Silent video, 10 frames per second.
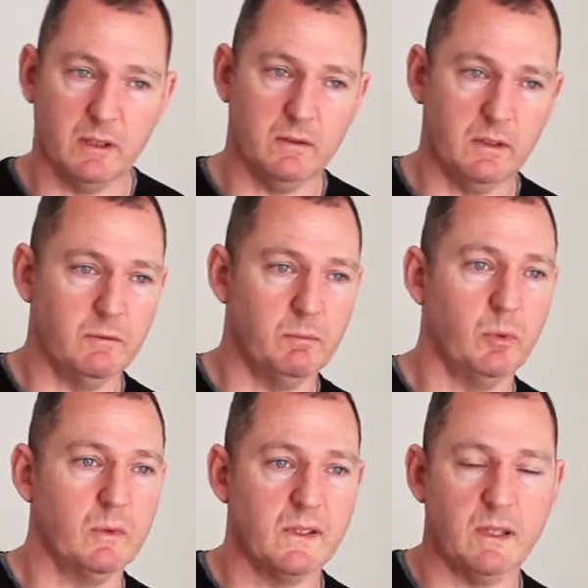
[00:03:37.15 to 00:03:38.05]
You
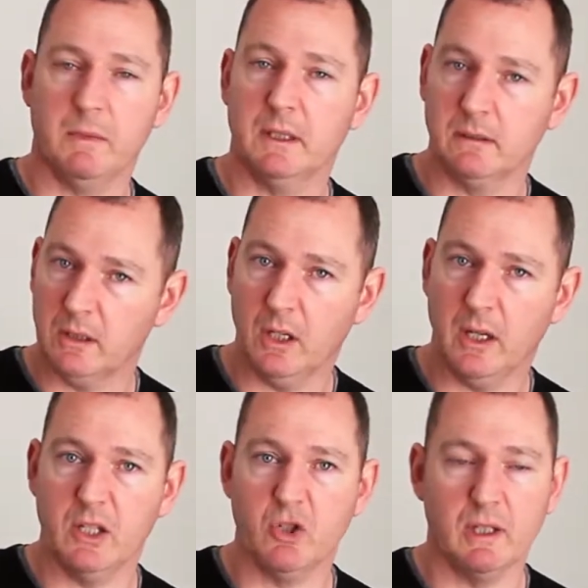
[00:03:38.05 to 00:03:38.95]
bought something, you know,
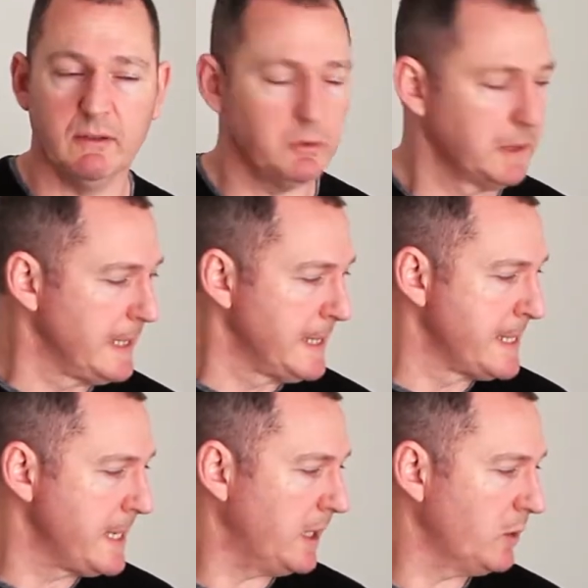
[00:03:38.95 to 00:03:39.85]
entry level,
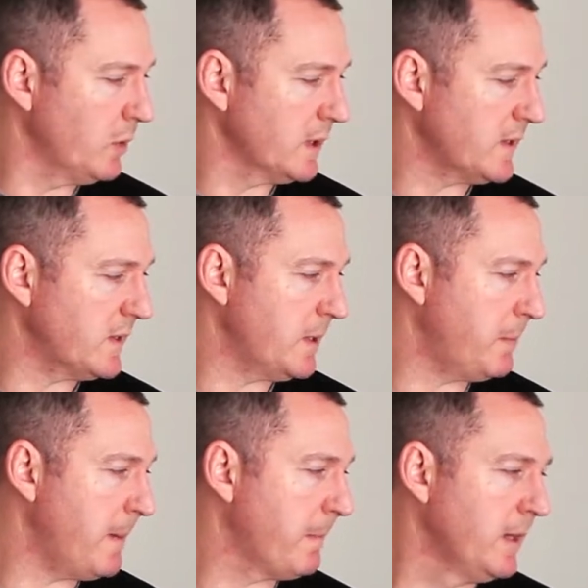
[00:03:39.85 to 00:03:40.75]
and you wanted to step
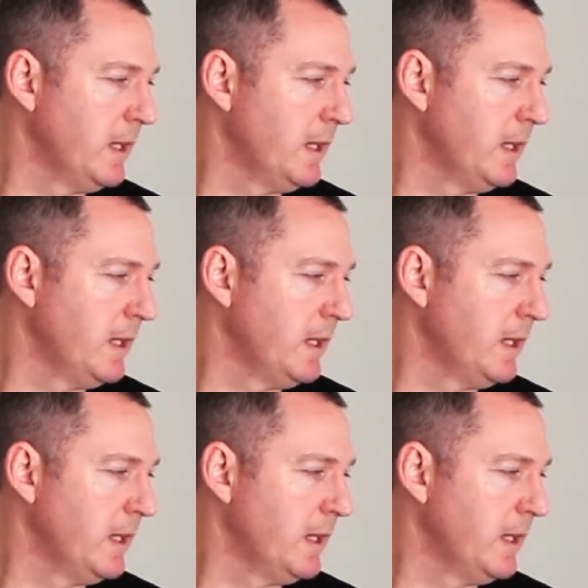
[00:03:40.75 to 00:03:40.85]
up.